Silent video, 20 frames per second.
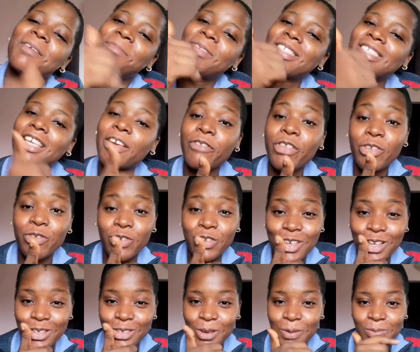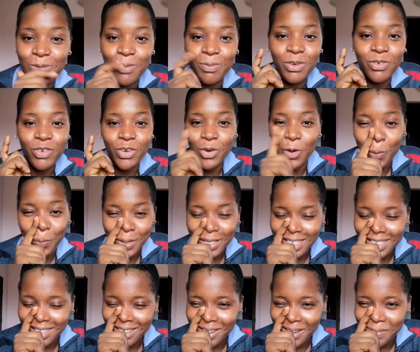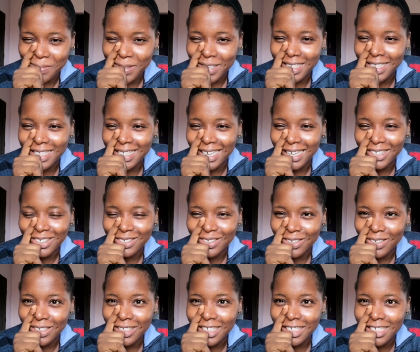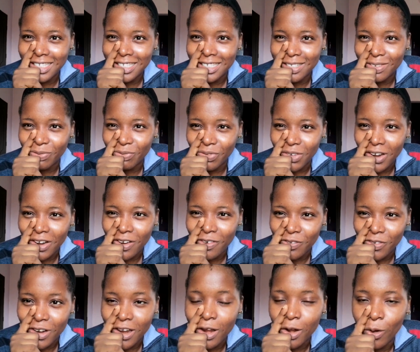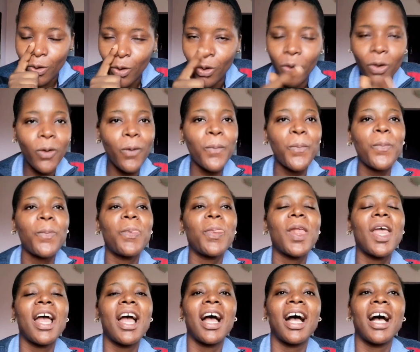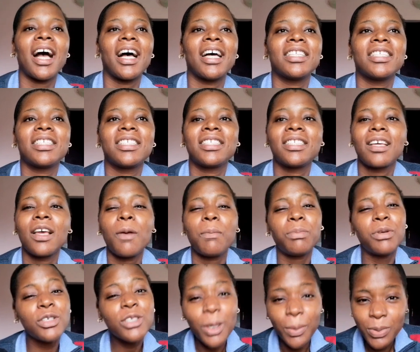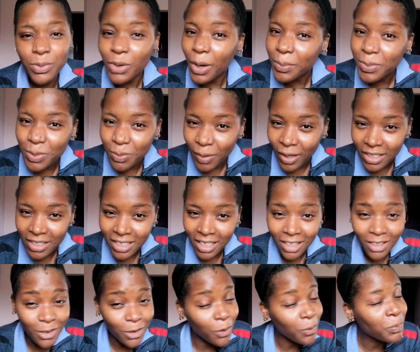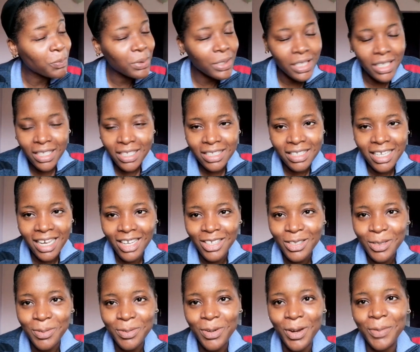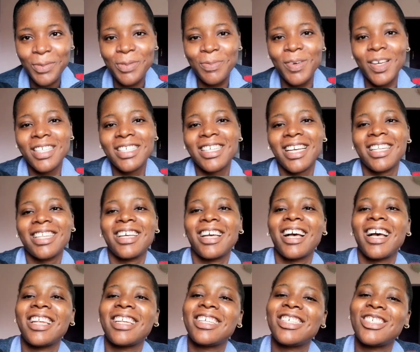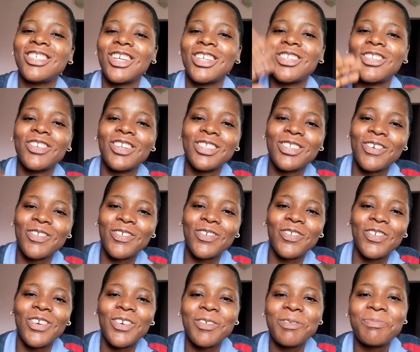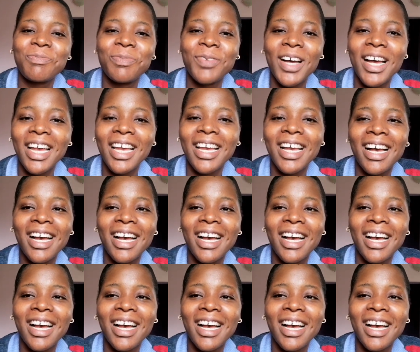please give this video a thumbs up, leave a comment in the comment section. This is very, very long, and please subscribe to my channel. Please guys, subscribe to my channel and enjoy the rest of the vlog. Bye